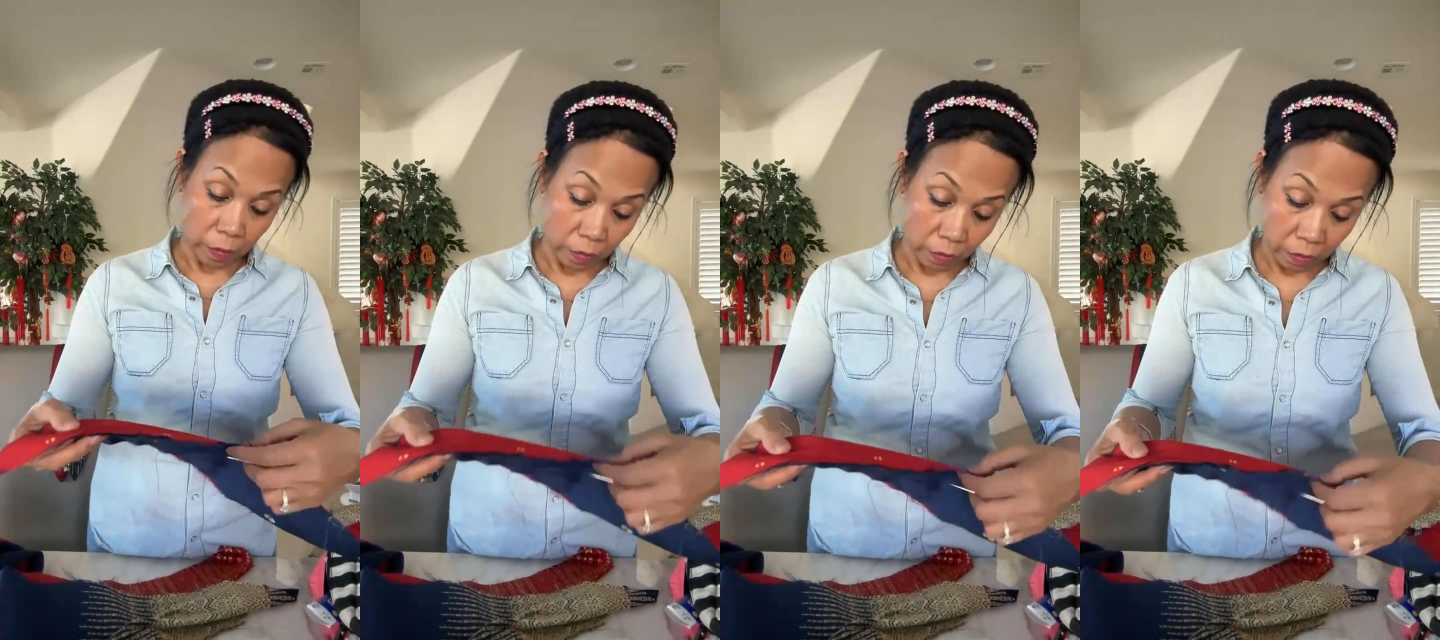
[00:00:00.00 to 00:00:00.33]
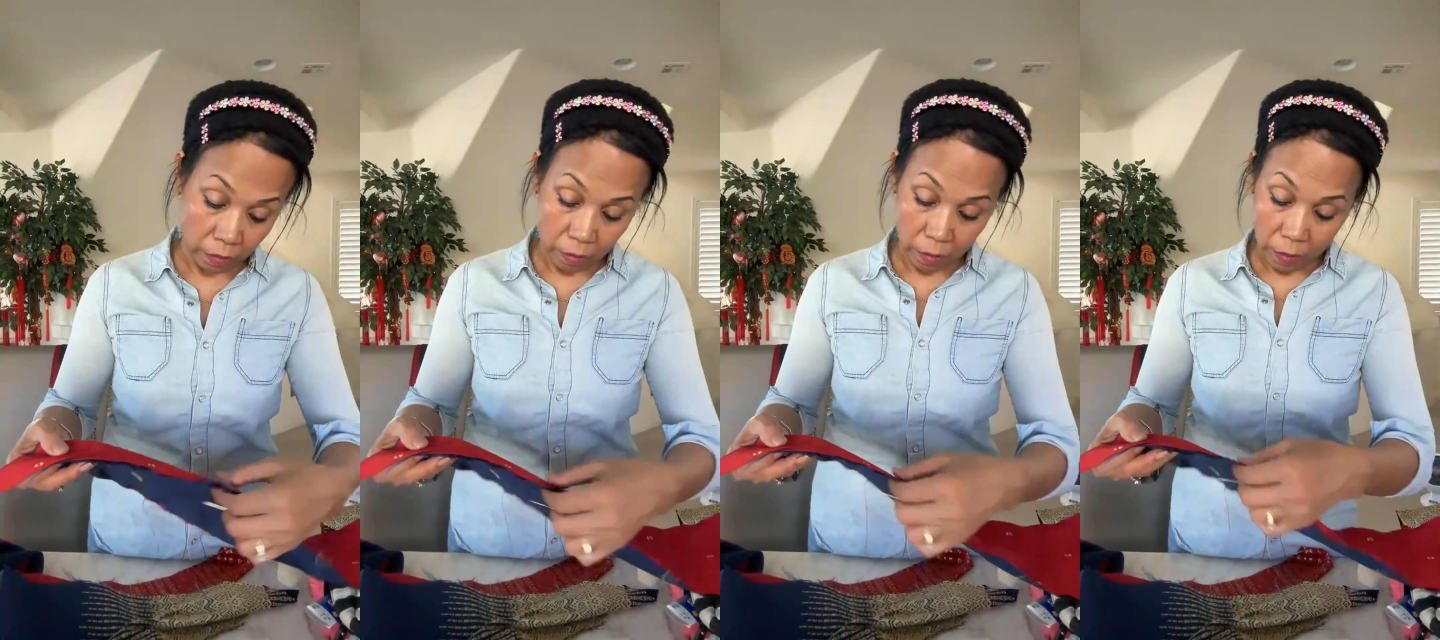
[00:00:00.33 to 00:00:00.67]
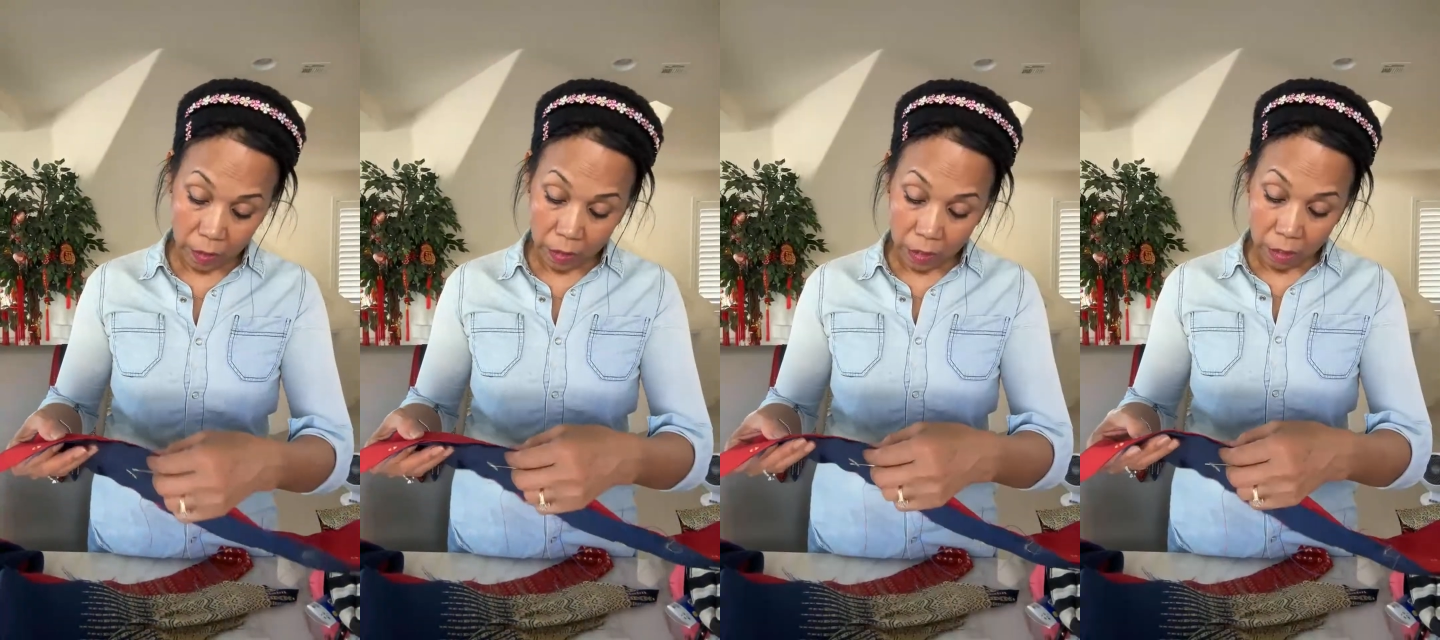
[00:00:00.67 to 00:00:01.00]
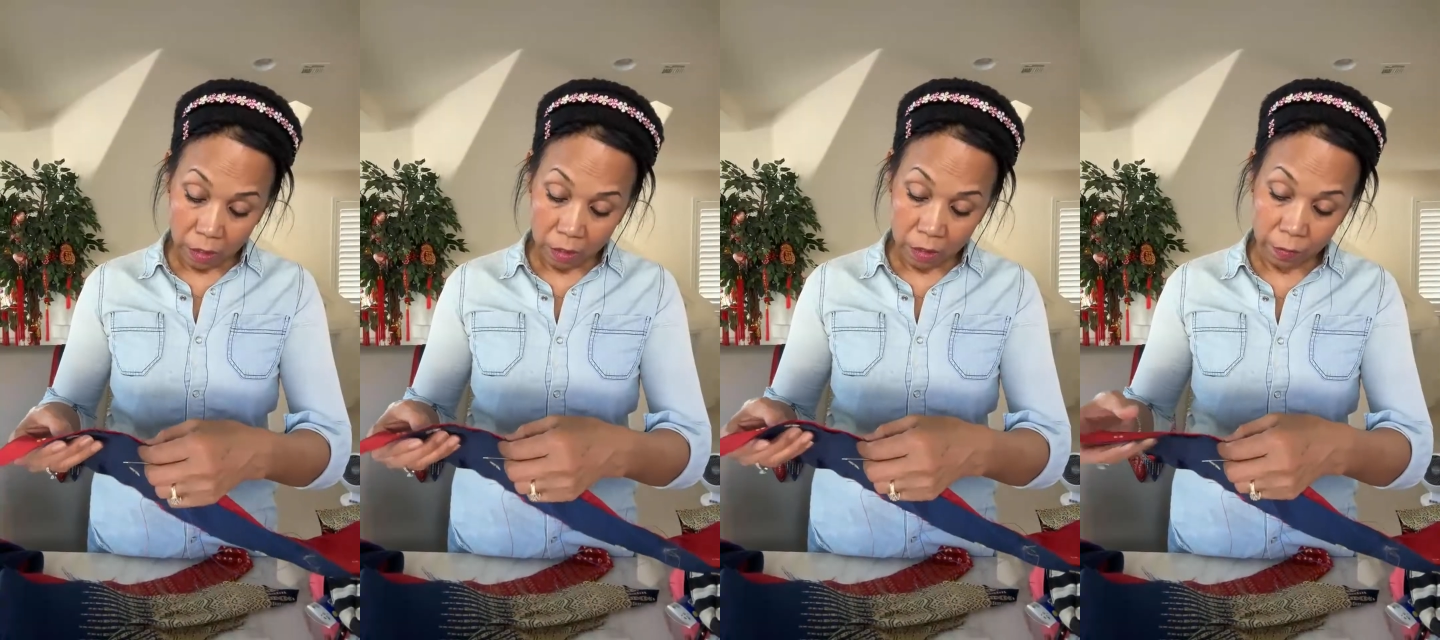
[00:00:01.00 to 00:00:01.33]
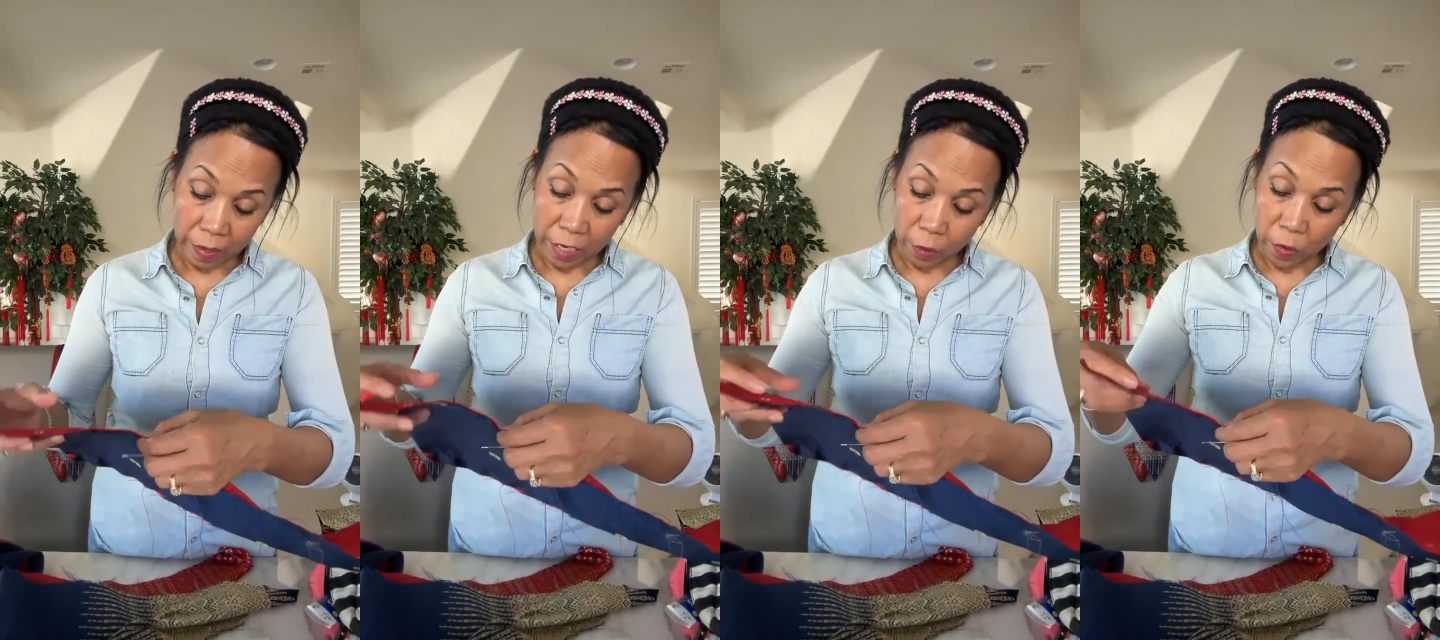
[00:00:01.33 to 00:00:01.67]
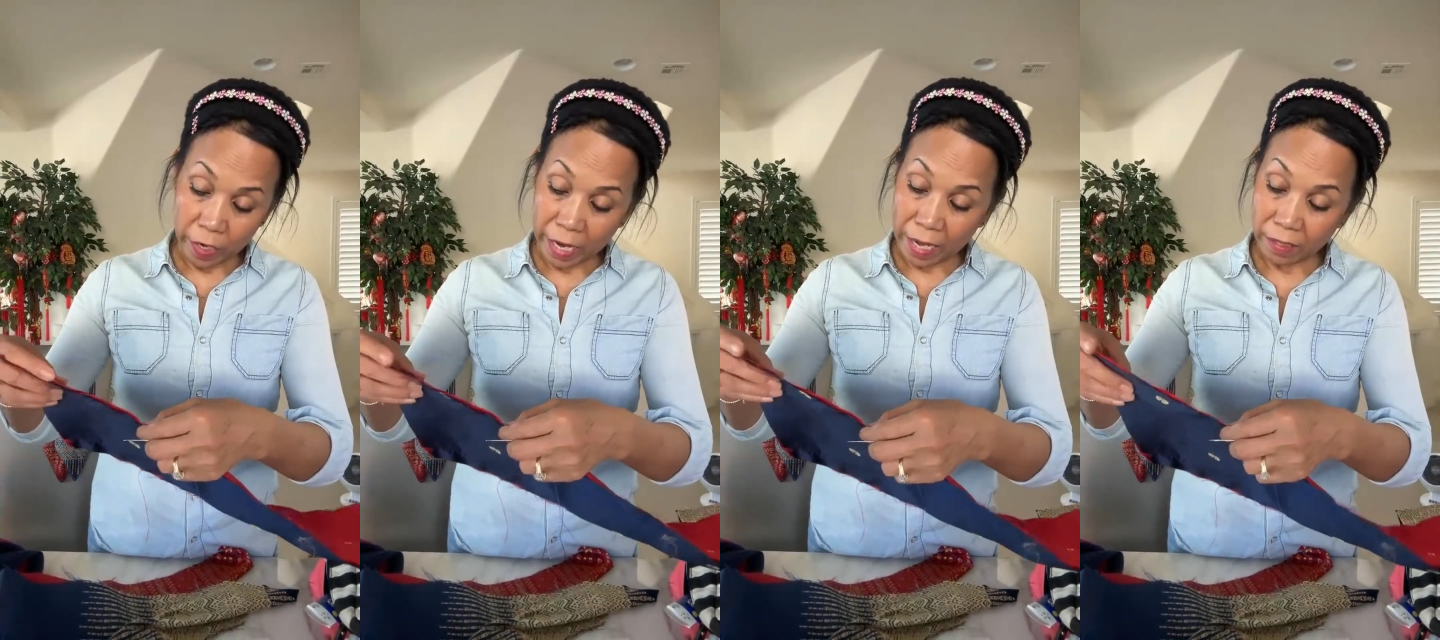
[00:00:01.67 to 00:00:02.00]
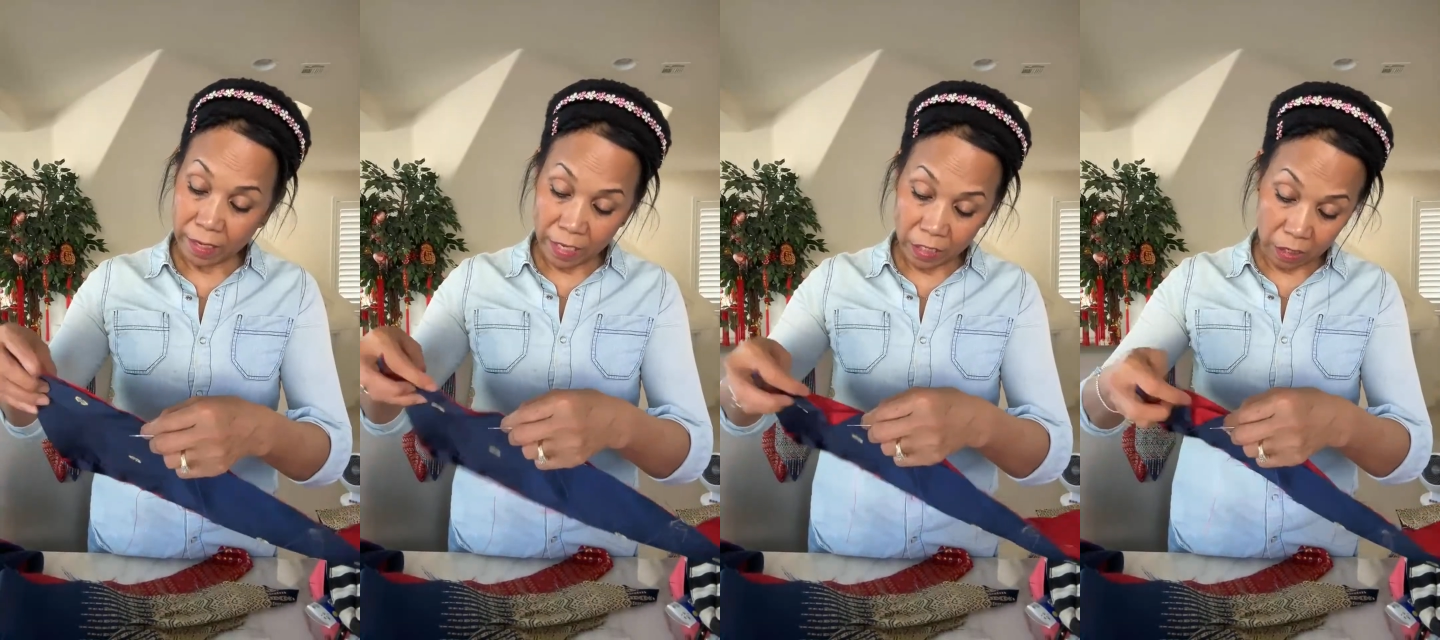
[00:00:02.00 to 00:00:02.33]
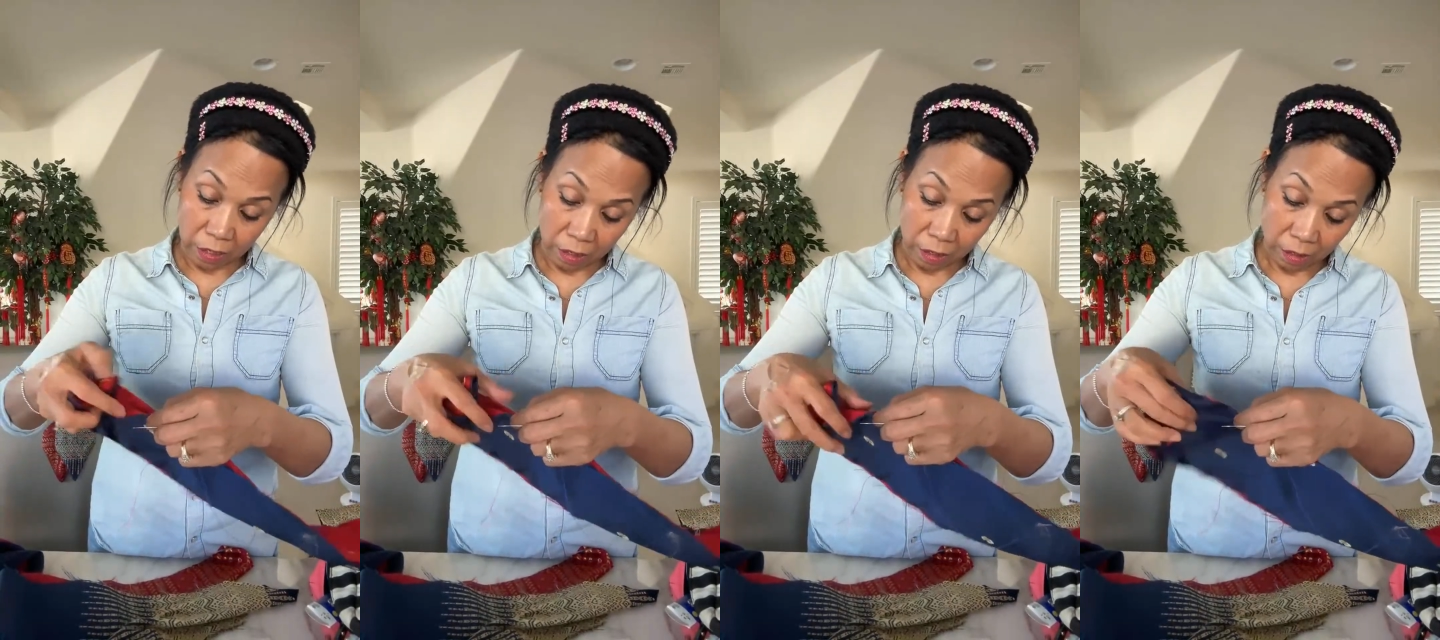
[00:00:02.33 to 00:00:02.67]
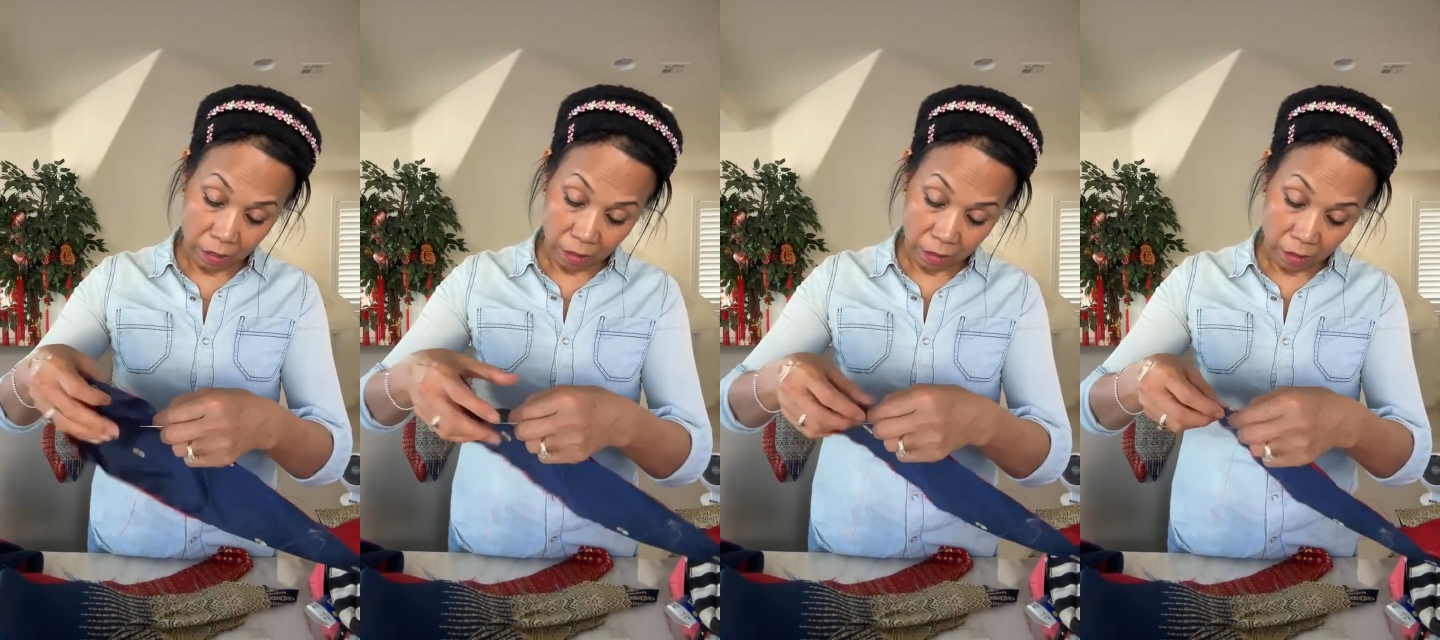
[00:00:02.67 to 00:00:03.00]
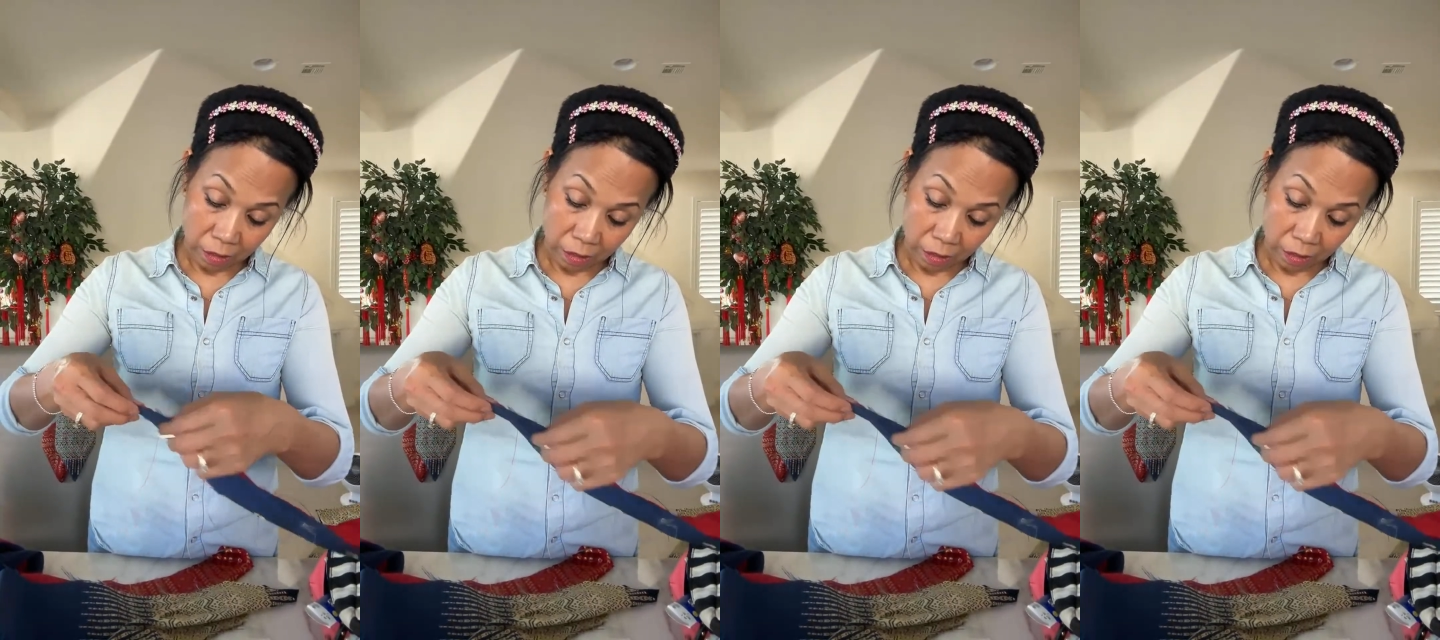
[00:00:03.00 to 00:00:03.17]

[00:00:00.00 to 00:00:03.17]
to run an organization.